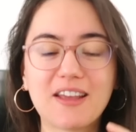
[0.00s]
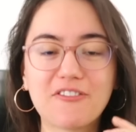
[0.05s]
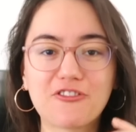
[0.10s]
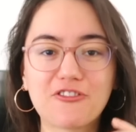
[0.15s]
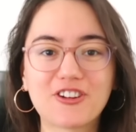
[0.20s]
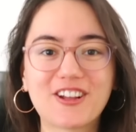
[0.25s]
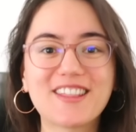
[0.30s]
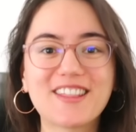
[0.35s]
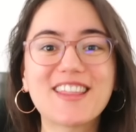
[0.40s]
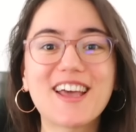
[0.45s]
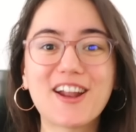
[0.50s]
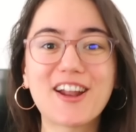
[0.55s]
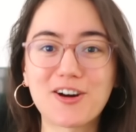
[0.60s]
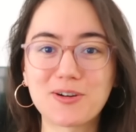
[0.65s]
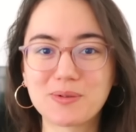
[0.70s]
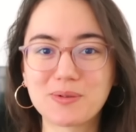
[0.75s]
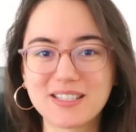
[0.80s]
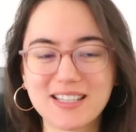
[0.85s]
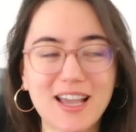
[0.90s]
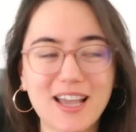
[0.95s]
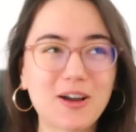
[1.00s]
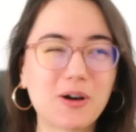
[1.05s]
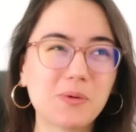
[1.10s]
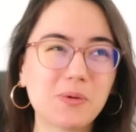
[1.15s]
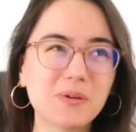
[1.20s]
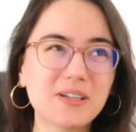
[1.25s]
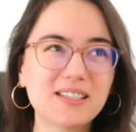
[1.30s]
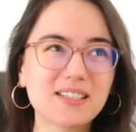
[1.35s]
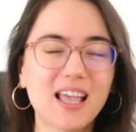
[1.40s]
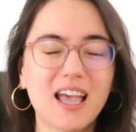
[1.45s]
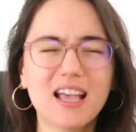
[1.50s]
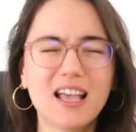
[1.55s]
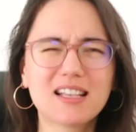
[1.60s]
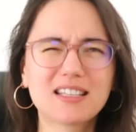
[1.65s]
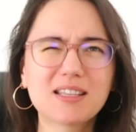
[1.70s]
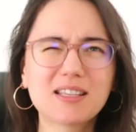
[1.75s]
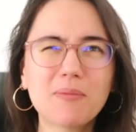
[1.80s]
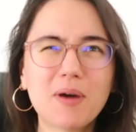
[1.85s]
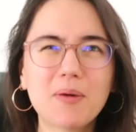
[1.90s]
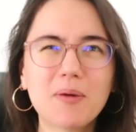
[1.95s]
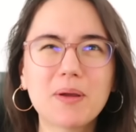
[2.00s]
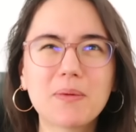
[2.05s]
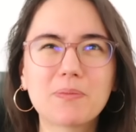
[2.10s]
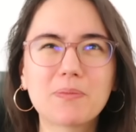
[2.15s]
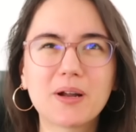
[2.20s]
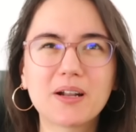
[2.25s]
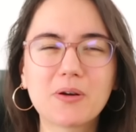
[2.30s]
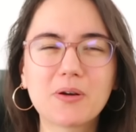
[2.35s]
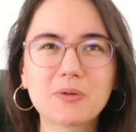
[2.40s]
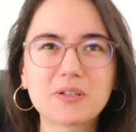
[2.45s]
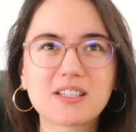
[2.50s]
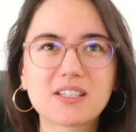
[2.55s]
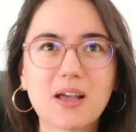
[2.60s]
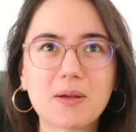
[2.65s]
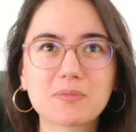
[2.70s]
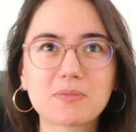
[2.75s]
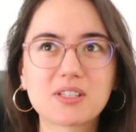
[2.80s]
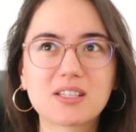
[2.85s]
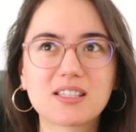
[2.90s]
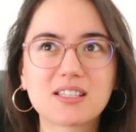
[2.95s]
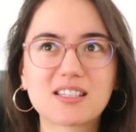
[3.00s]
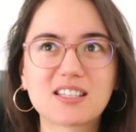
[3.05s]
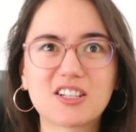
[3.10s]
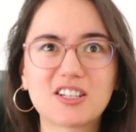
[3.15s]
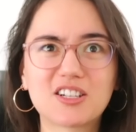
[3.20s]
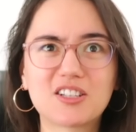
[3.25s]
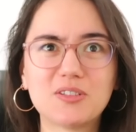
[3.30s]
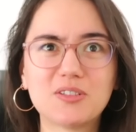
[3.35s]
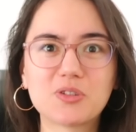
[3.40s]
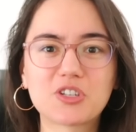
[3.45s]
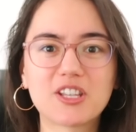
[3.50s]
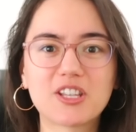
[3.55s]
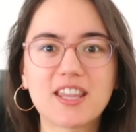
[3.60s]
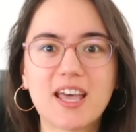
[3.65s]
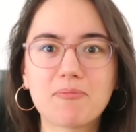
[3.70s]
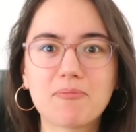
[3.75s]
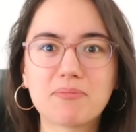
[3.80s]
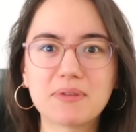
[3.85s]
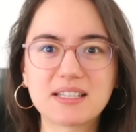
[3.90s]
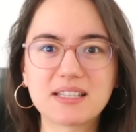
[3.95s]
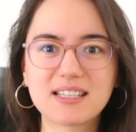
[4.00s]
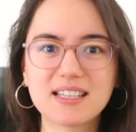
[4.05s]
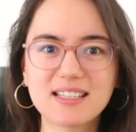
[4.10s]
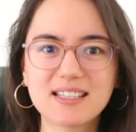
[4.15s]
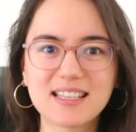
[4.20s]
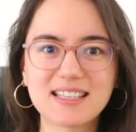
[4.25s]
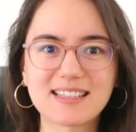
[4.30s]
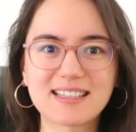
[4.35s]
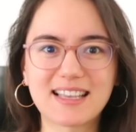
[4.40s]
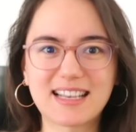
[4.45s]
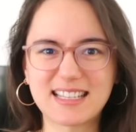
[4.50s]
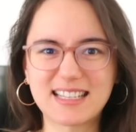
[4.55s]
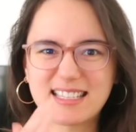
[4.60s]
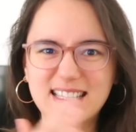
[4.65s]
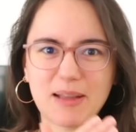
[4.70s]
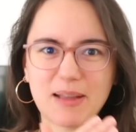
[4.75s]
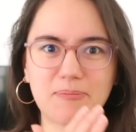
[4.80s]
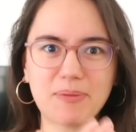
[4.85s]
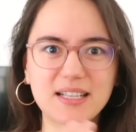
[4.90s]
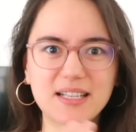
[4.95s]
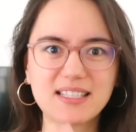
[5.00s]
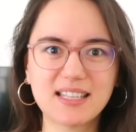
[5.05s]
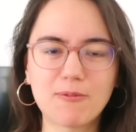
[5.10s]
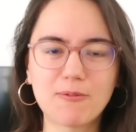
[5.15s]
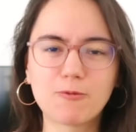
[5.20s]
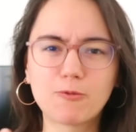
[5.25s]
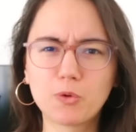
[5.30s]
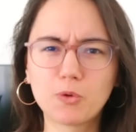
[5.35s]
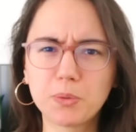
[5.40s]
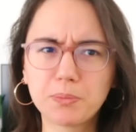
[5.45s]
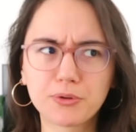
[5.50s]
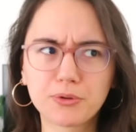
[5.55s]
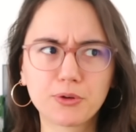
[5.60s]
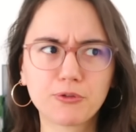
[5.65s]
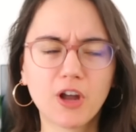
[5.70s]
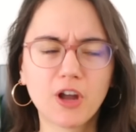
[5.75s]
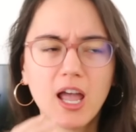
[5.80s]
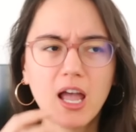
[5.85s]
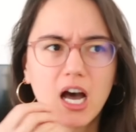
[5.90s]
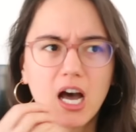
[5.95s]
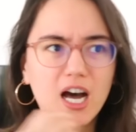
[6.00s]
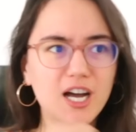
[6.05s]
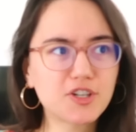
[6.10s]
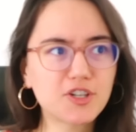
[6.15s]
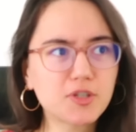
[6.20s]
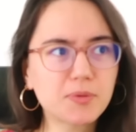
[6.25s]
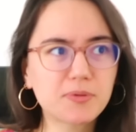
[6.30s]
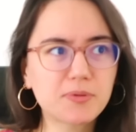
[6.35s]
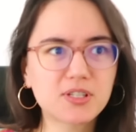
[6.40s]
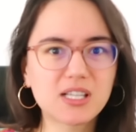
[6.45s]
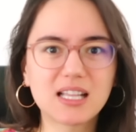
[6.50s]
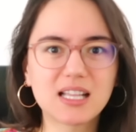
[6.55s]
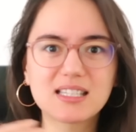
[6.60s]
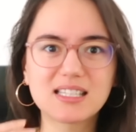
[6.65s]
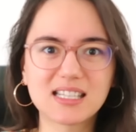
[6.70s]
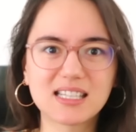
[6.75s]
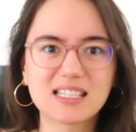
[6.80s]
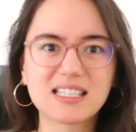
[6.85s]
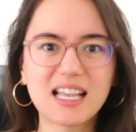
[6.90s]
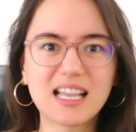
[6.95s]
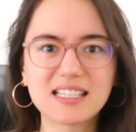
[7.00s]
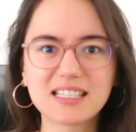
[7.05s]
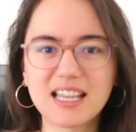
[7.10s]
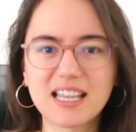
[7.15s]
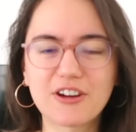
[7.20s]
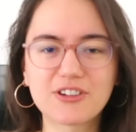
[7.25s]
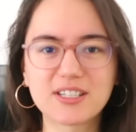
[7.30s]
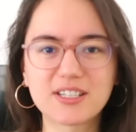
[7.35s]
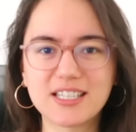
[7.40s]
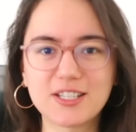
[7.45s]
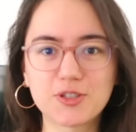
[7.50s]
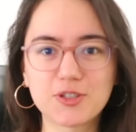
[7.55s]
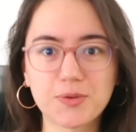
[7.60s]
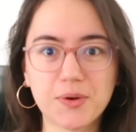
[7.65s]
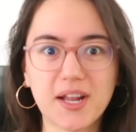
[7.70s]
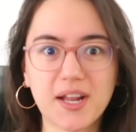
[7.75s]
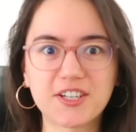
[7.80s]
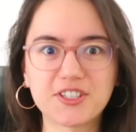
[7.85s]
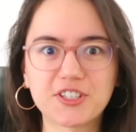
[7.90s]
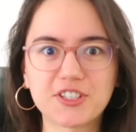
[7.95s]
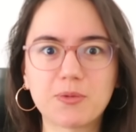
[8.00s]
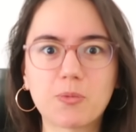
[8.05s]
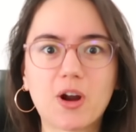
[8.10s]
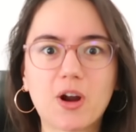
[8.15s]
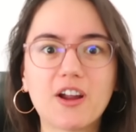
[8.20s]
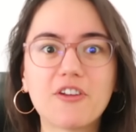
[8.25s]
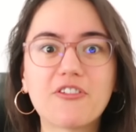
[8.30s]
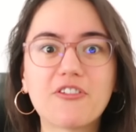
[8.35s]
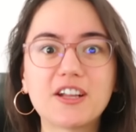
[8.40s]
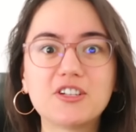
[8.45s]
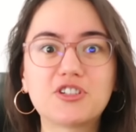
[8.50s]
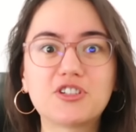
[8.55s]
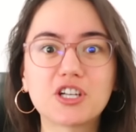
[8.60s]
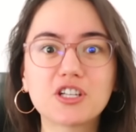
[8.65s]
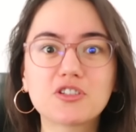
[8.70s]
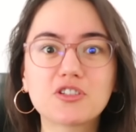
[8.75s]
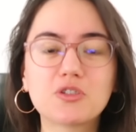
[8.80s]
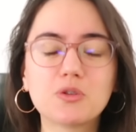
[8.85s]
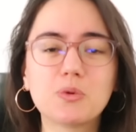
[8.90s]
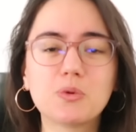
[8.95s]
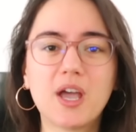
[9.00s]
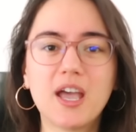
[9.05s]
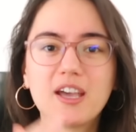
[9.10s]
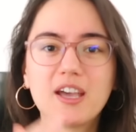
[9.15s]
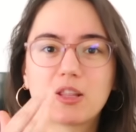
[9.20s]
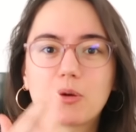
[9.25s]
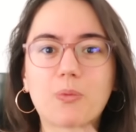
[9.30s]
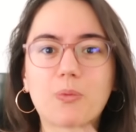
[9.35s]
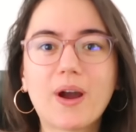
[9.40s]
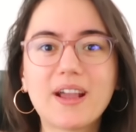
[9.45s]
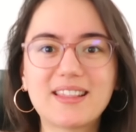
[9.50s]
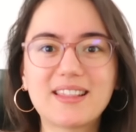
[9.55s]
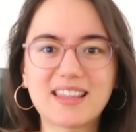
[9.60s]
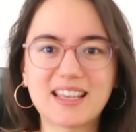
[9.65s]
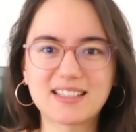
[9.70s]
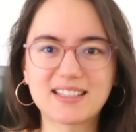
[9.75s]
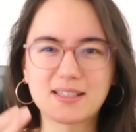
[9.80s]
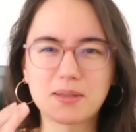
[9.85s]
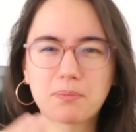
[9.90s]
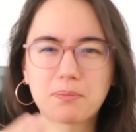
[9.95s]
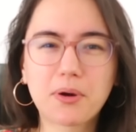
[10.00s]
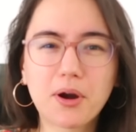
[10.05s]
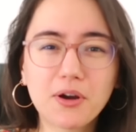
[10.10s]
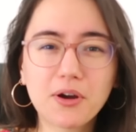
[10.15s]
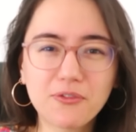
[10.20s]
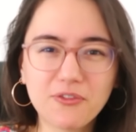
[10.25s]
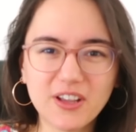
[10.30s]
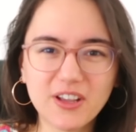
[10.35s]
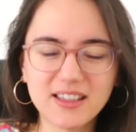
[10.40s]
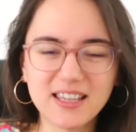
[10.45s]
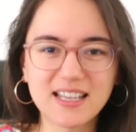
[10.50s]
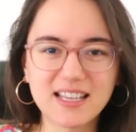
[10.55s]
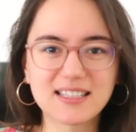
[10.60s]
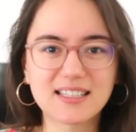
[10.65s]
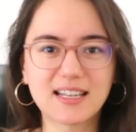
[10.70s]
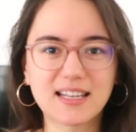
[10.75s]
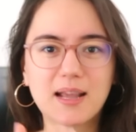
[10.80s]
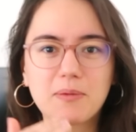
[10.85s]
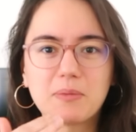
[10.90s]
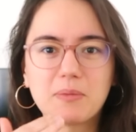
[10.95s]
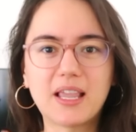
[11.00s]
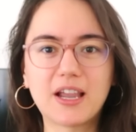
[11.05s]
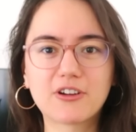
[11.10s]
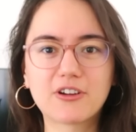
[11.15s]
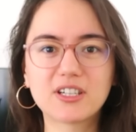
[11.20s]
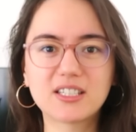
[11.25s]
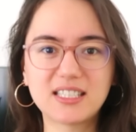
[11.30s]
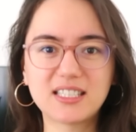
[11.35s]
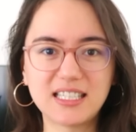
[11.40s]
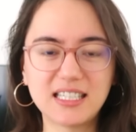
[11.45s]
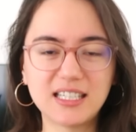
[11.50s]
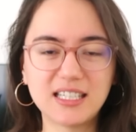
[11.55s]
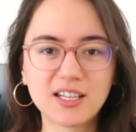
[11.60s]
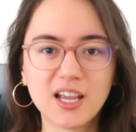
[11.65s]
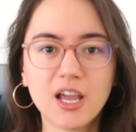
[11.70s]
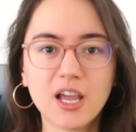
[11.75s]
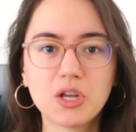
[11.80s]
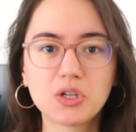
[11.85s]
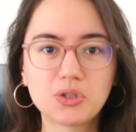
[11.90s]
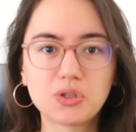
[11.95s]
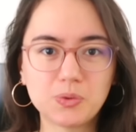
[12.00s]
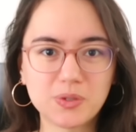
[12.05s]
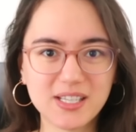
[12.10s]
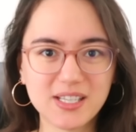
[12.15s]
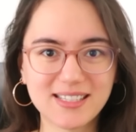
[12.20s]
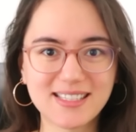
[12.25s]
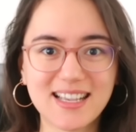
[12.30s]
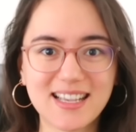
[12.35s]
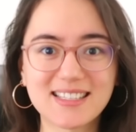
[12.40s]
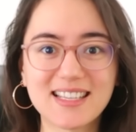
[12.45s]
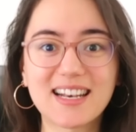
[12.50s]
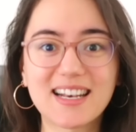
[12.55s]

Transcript: I forget that always. Somehow my brain always comes to this conclusion that business is like a step-by-step, foolproof, 100% success guaranteed strategy, where if I just do the right things, the perfect things, then I'm guaranteed to success.